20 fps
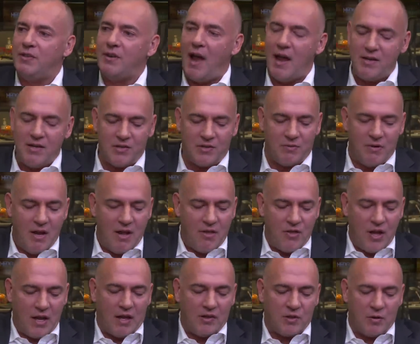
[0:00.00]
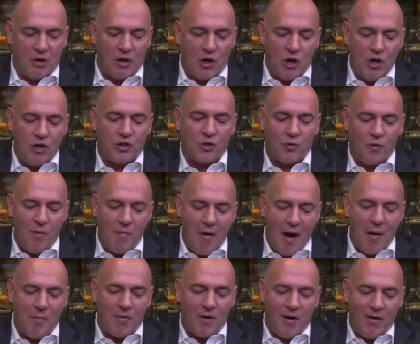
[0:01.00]
And I just think it's good to
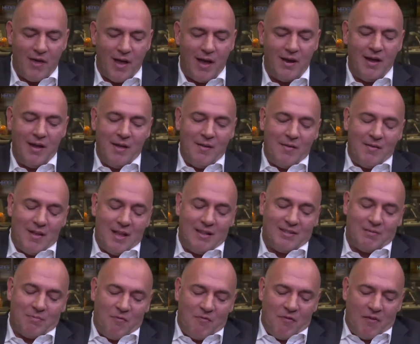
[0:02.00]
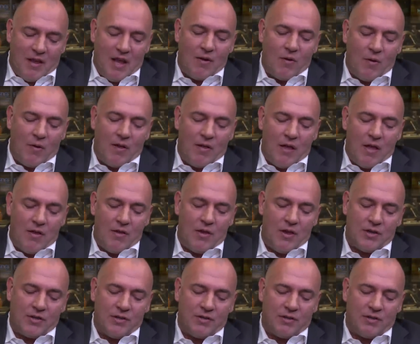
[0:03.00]
remember that it's, it, this